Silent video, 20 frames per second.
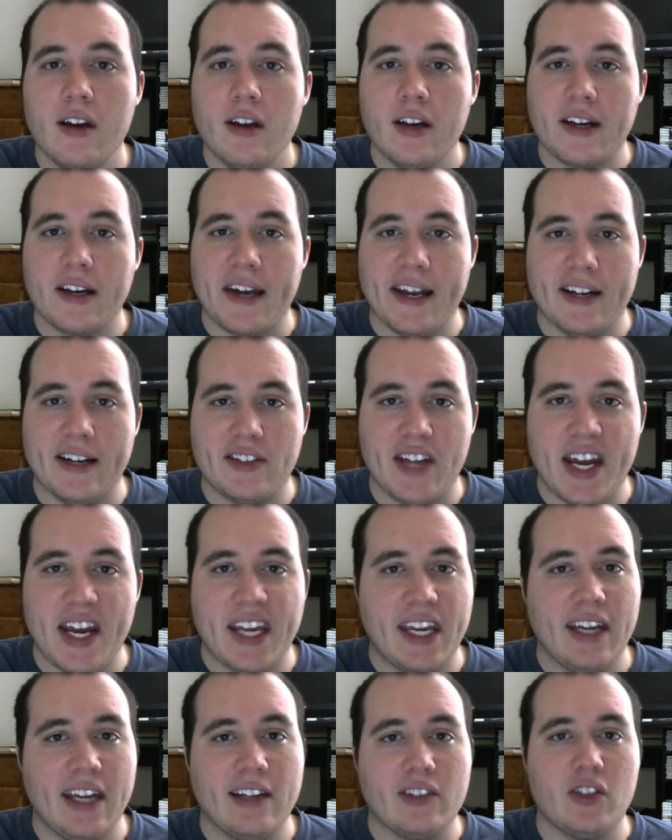kind of
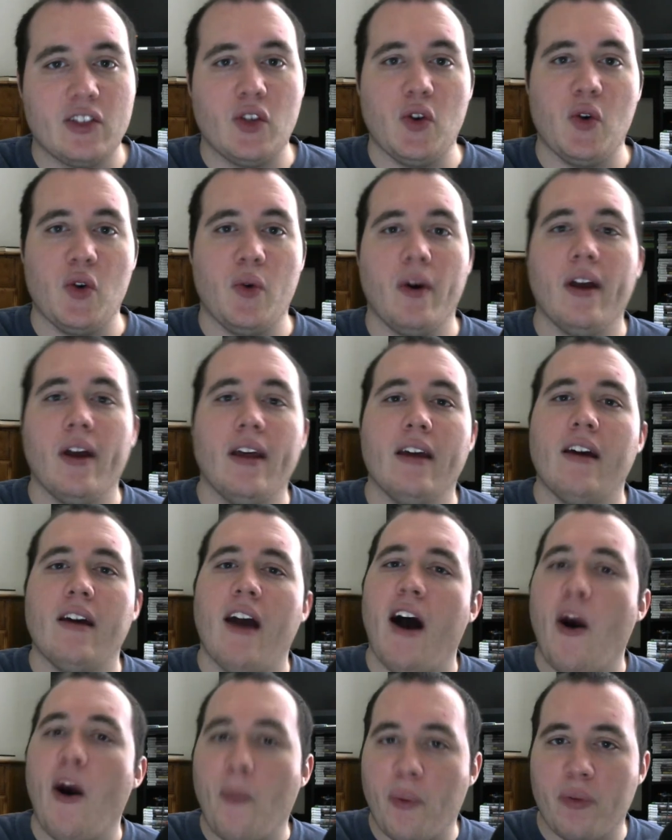taking to
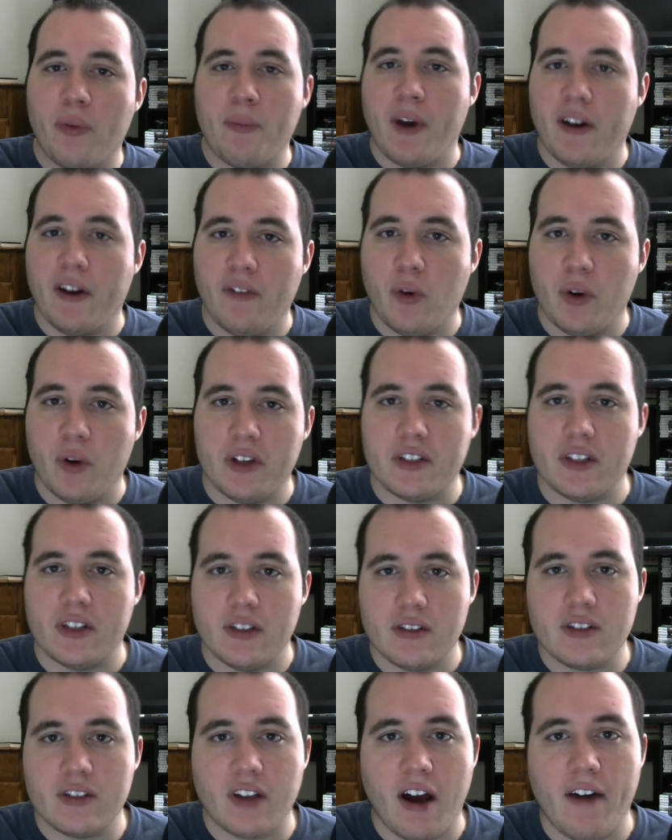help with my voice and
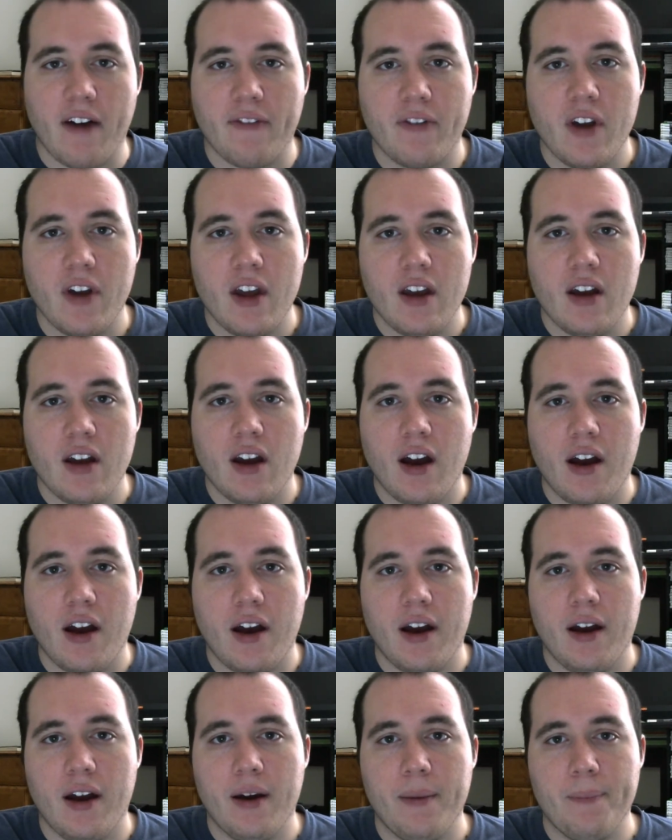stuff.
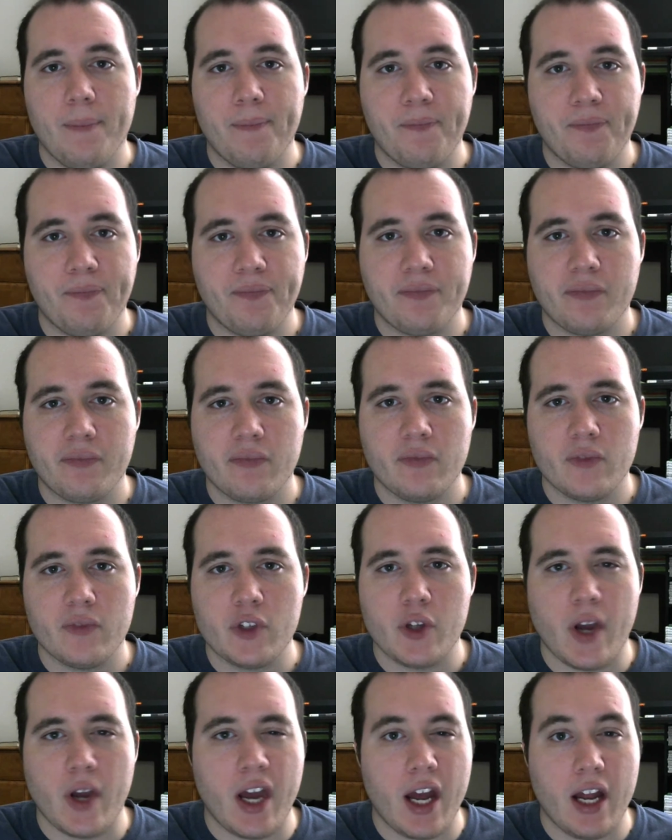Um, so
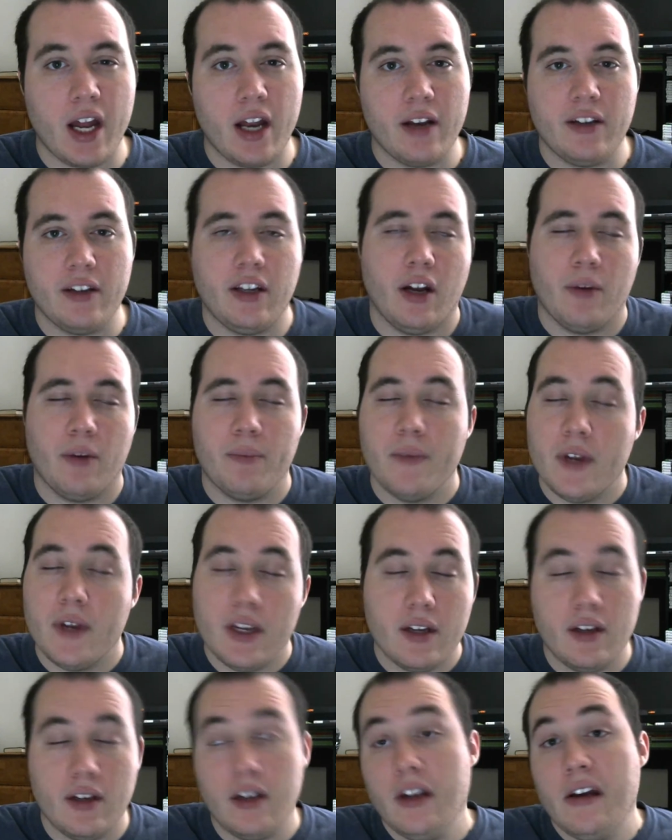I, you know,
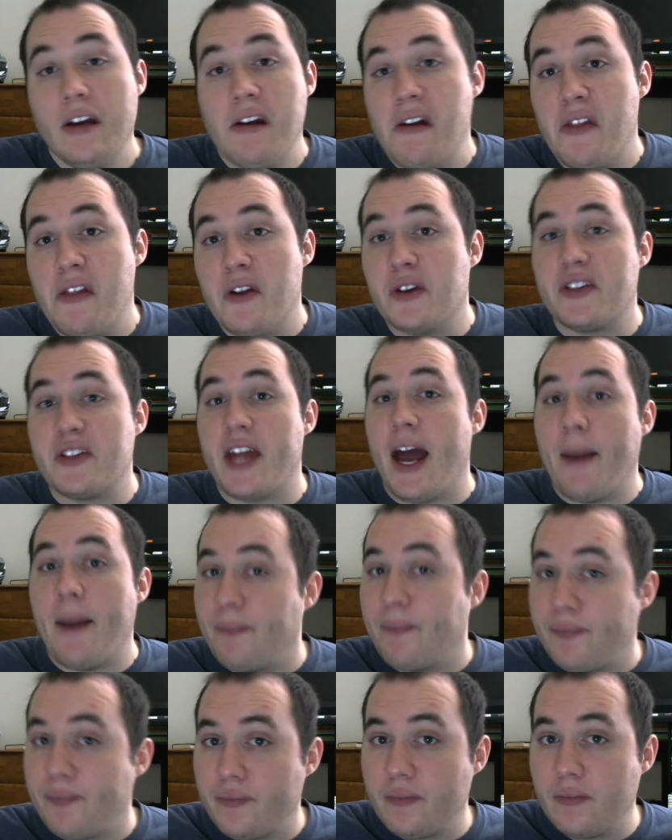there's that.
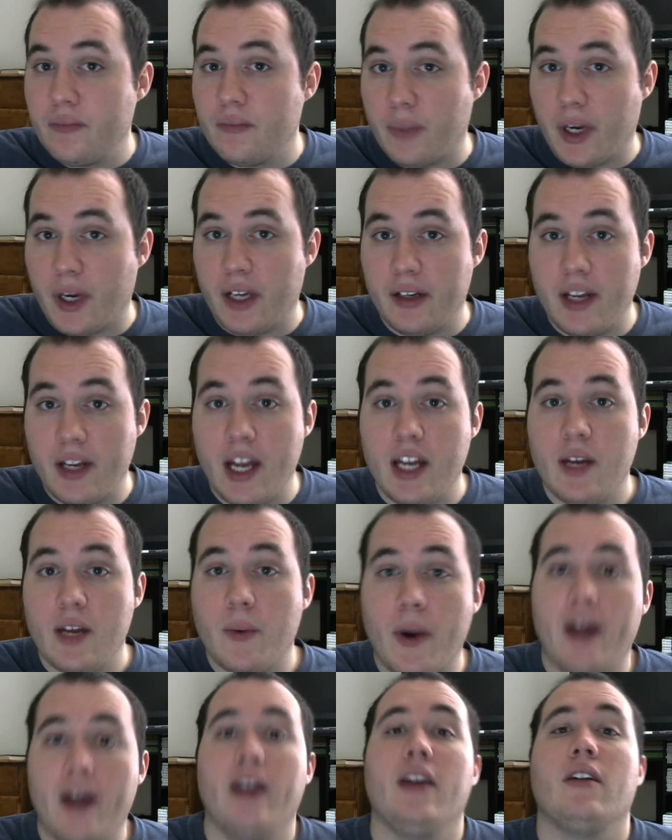But
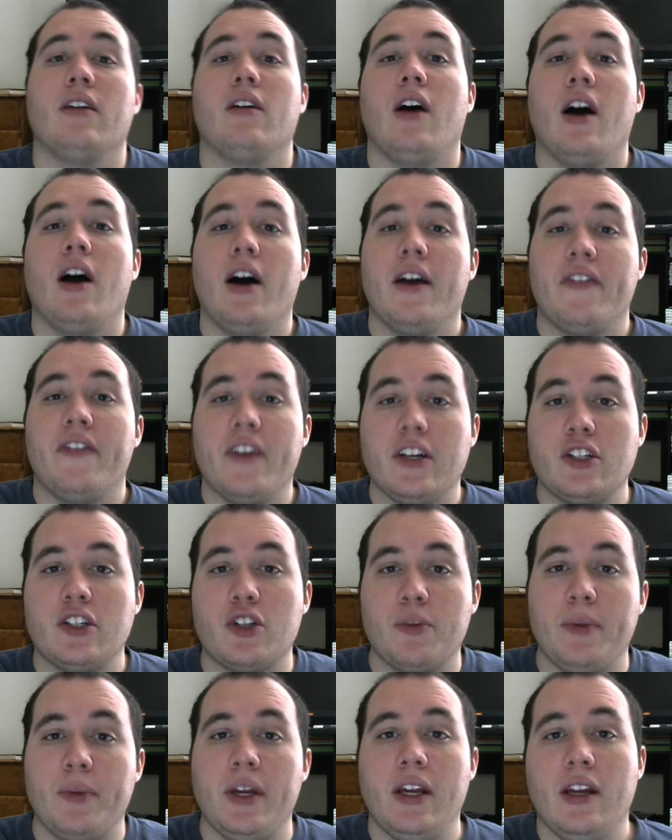anyway, uh, things
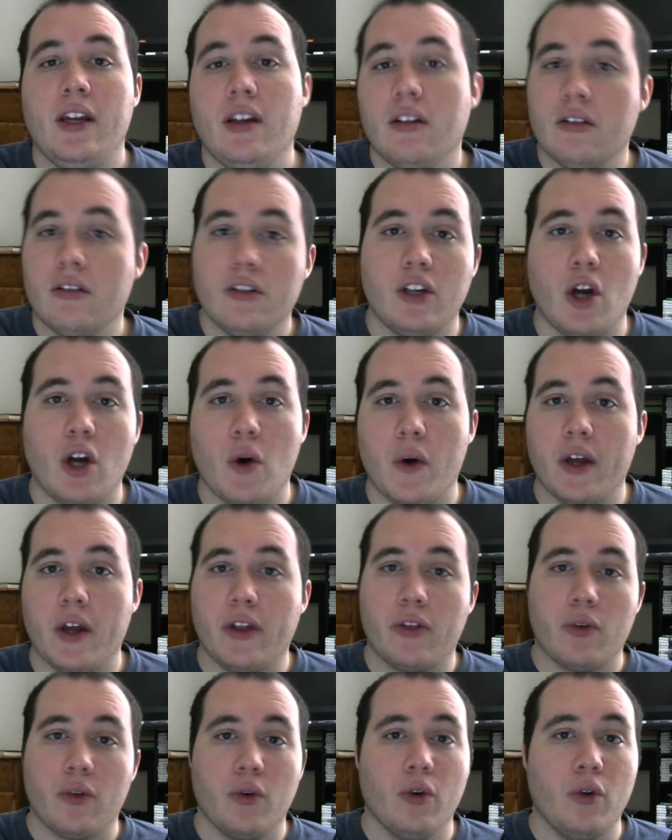should be going
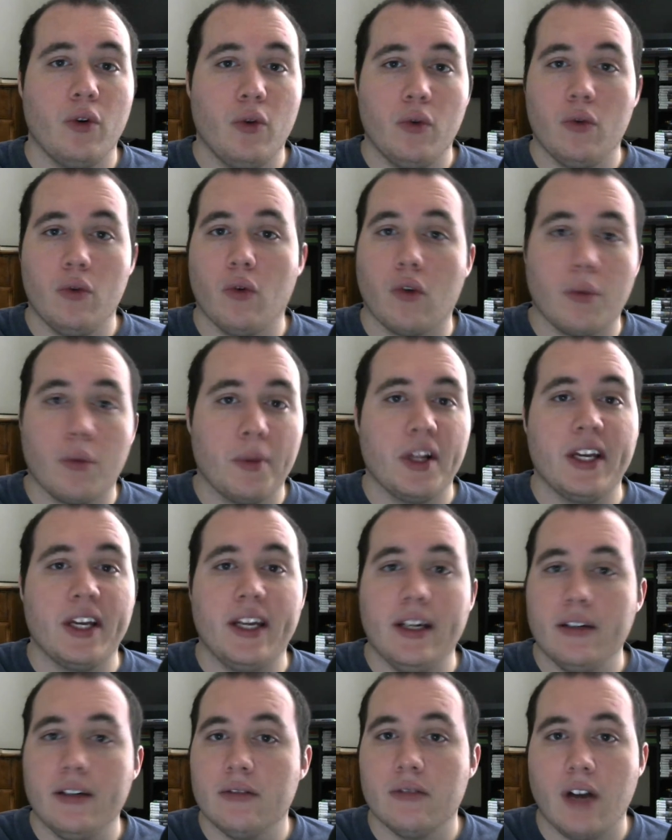through
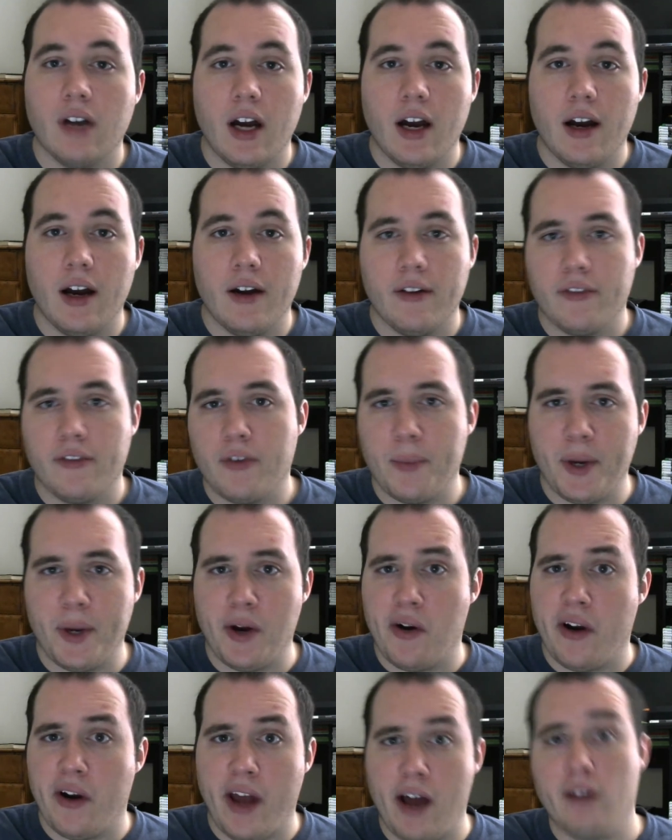normally uh, from here
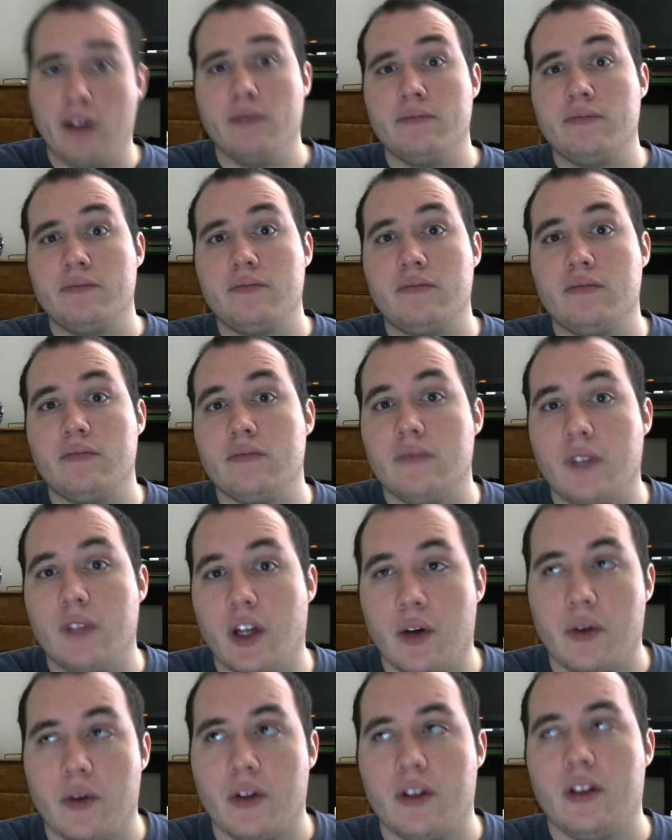on out. You know,
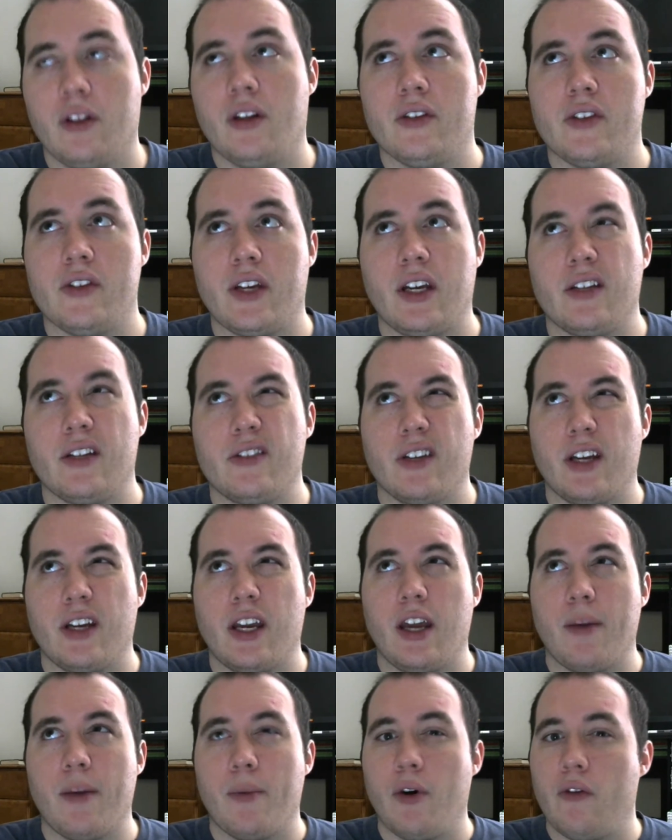unless I get sick
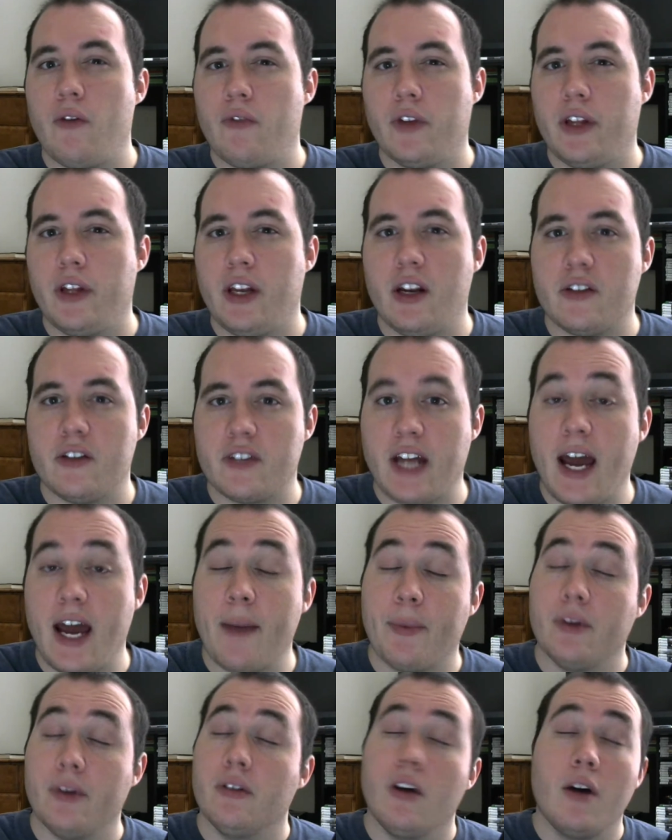again. Hopefully that doesn't
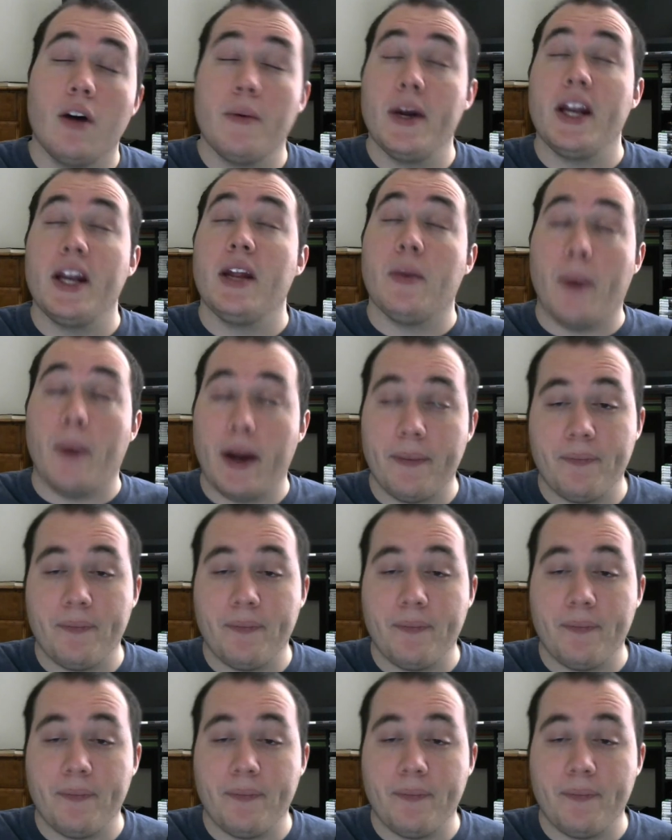happen. But anyway,